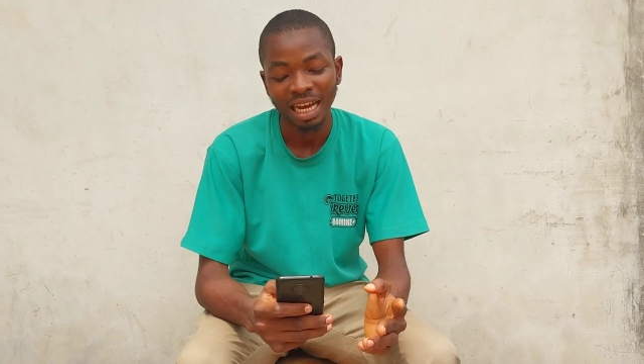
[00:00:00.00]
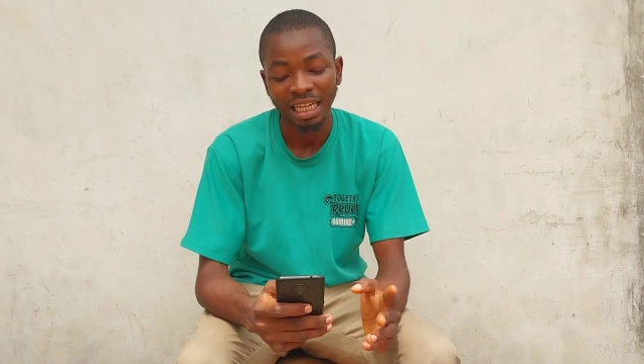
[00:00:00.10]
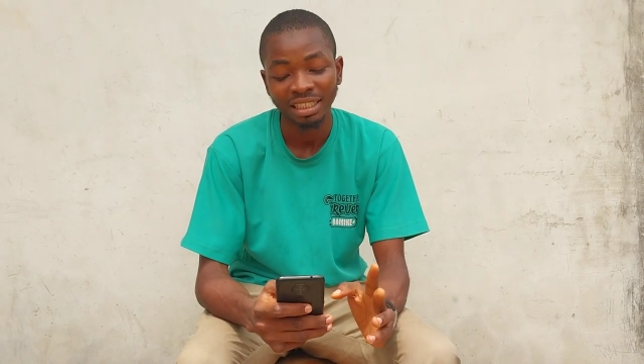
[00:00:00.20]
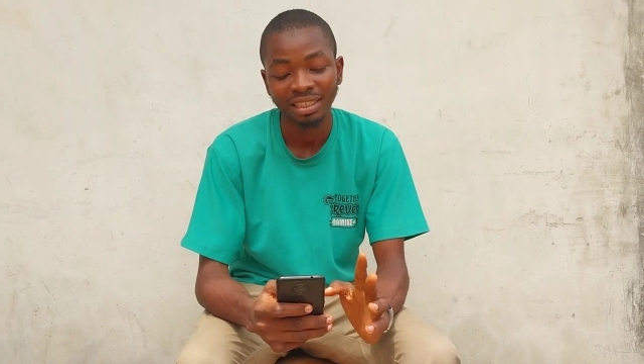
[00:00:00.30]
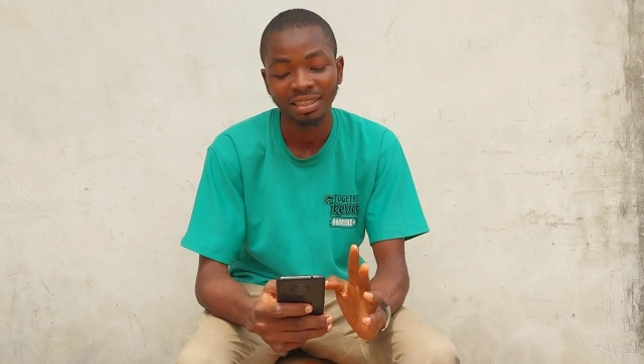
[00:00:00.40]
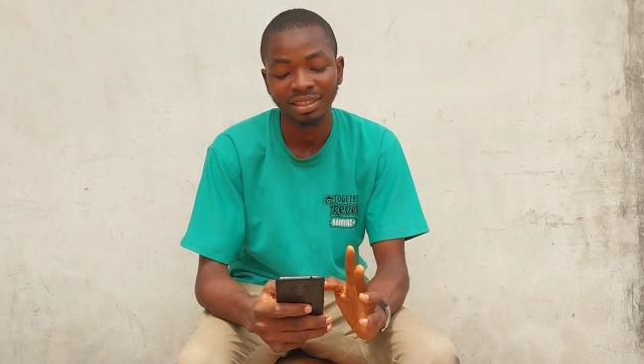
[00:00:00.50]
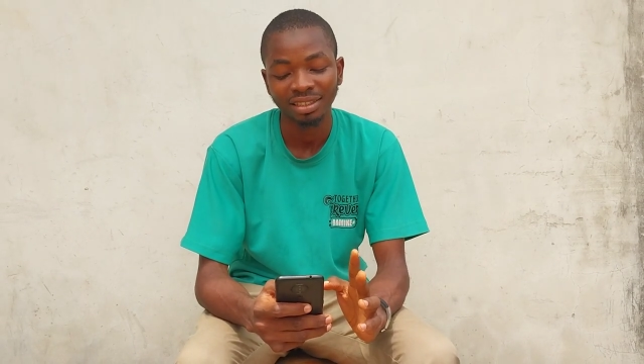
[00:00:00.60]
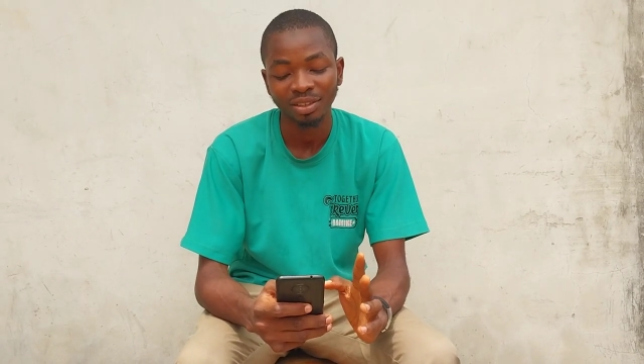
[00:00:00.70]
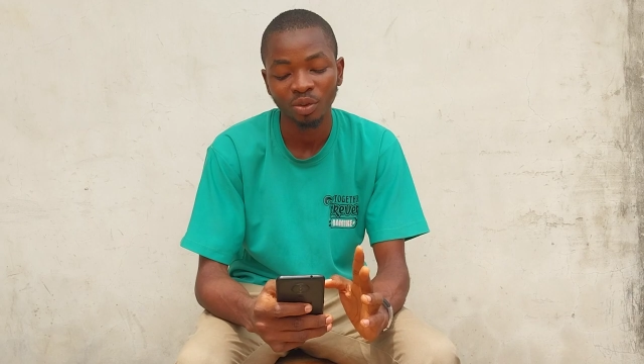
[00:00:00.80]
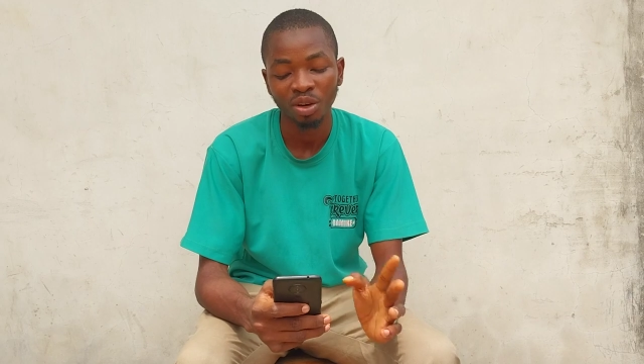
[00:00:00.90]
and
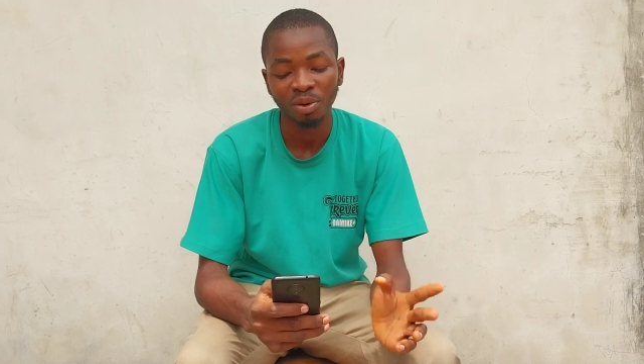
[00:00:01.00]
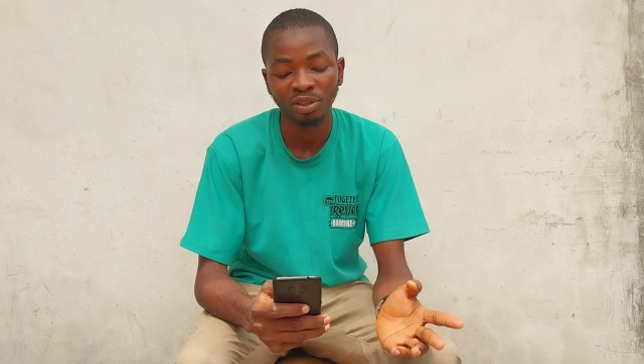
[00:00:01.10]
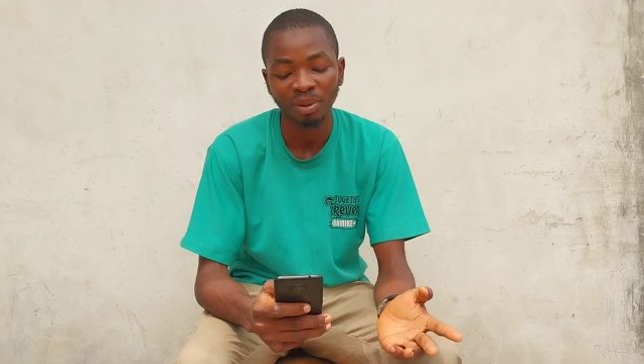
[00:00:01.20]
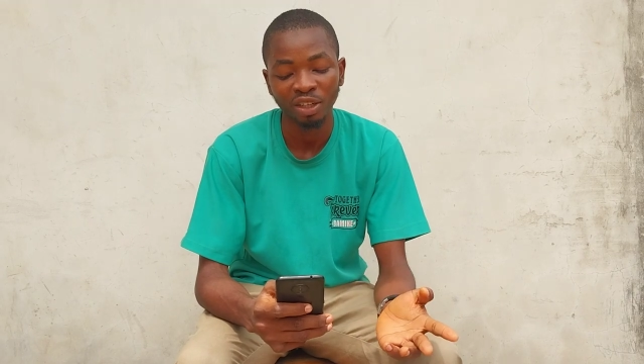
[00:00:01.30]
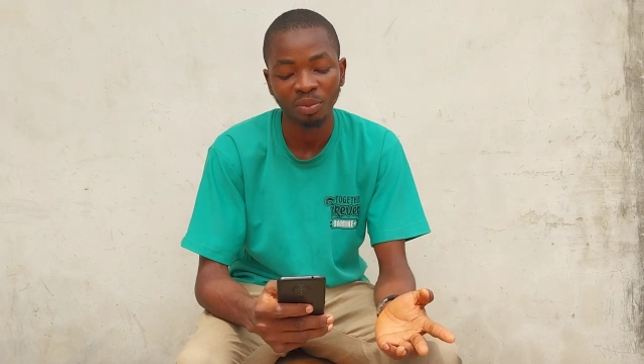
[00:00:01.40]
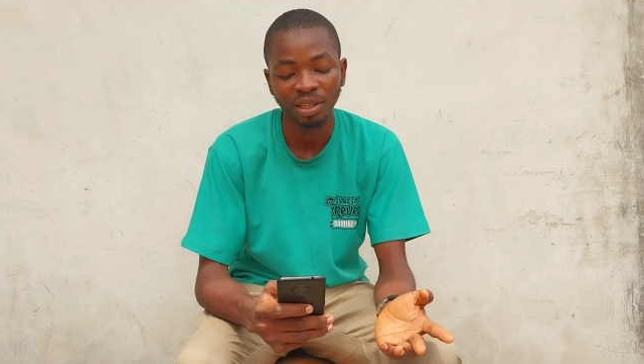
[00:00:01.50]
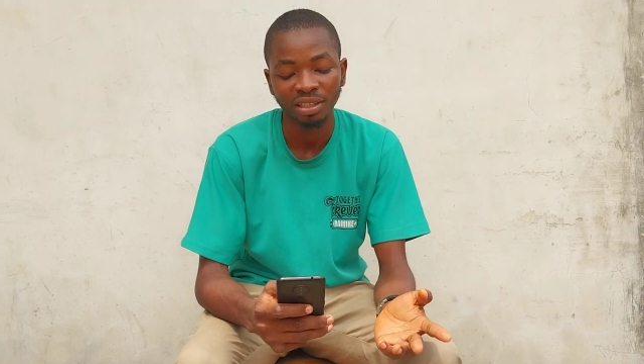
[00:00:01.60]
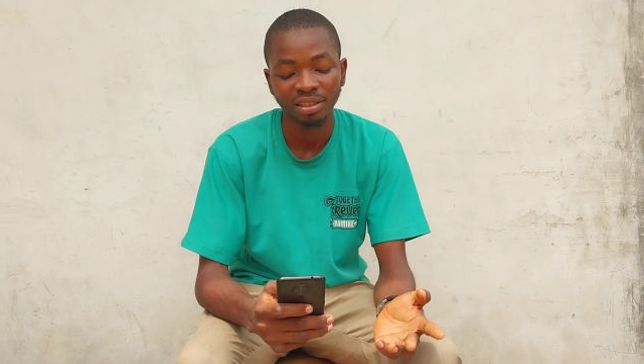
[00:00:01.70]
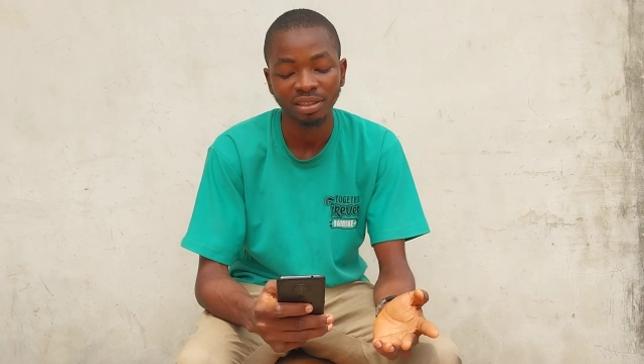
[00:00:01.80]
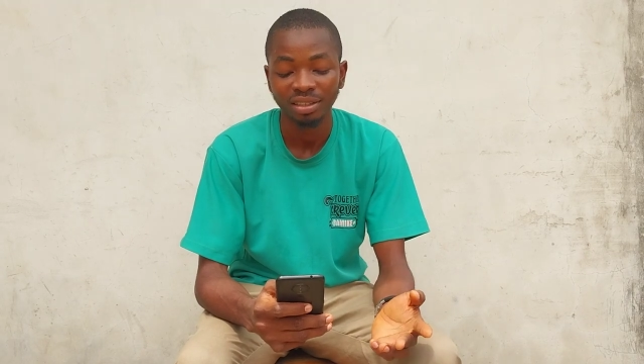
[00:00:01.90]
go about my normal
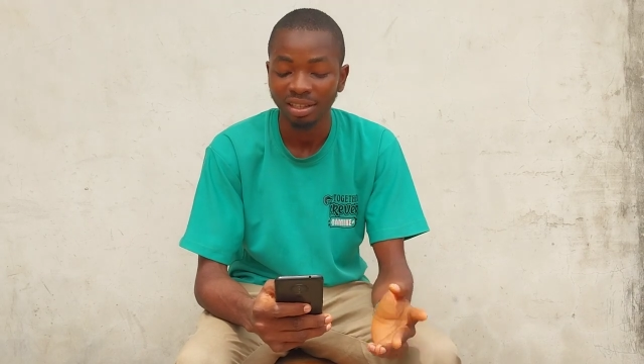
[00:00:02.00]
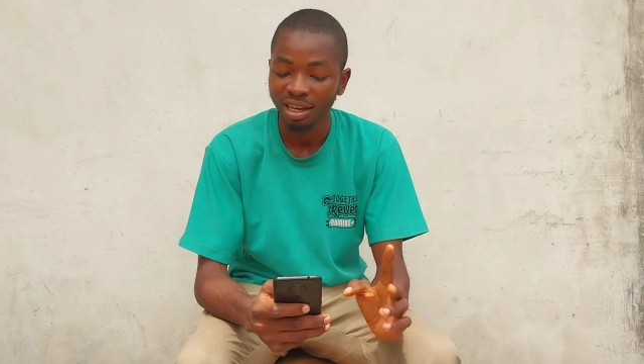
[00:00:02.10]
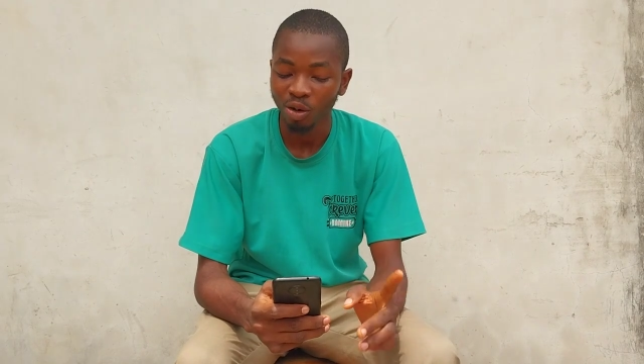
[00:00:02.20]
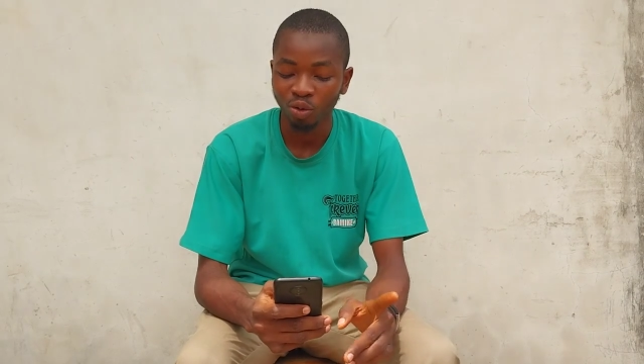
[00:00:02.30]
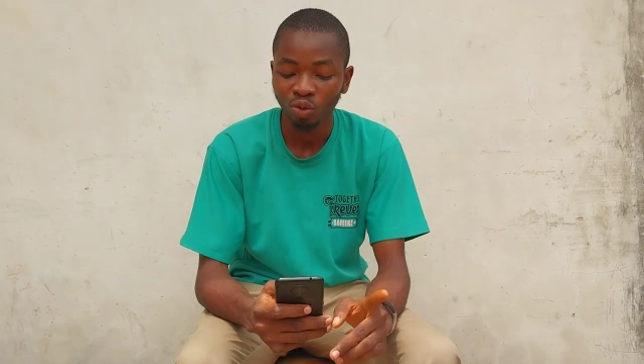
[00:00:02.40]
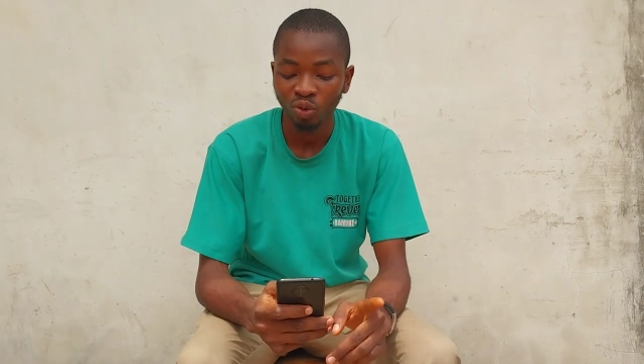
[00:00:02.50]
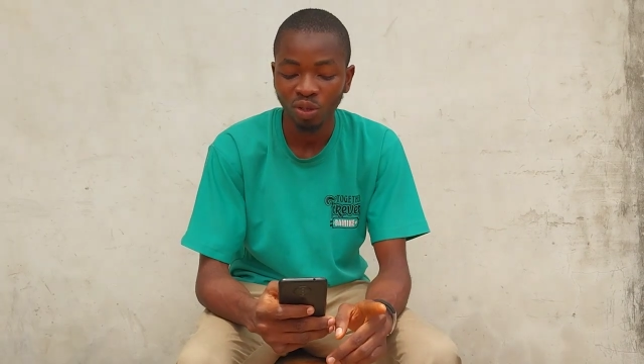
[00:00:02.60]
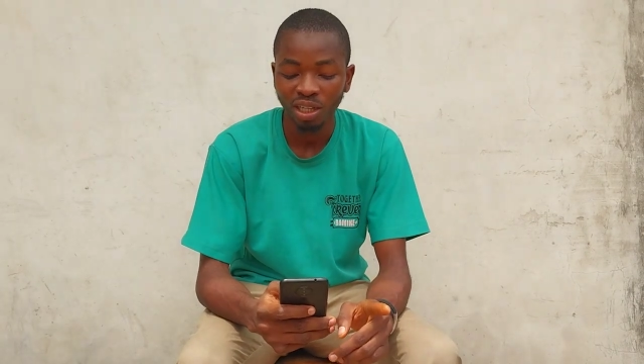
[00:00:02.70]
day? I wouldn't do